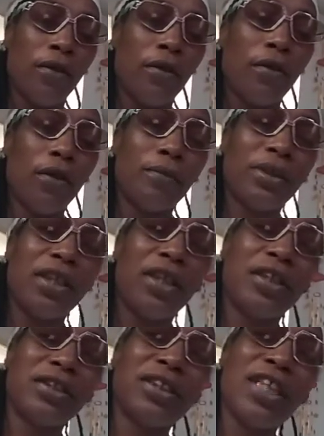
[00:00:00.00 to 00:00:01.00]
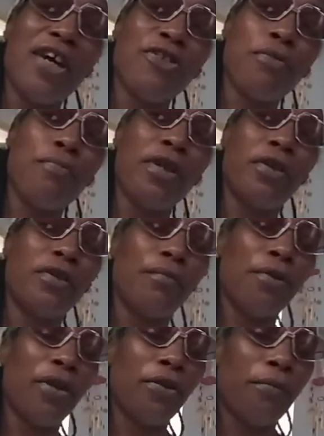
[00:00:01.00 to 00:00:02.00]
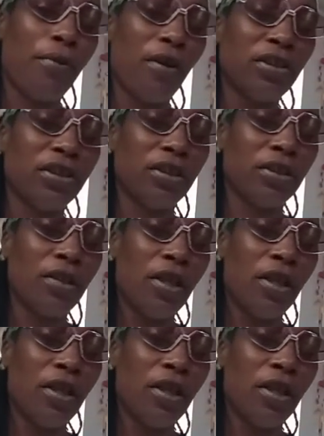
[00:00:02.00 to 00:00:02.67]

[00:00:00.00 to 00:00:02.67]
You know what I'm saying? Because now you're being a bigger person.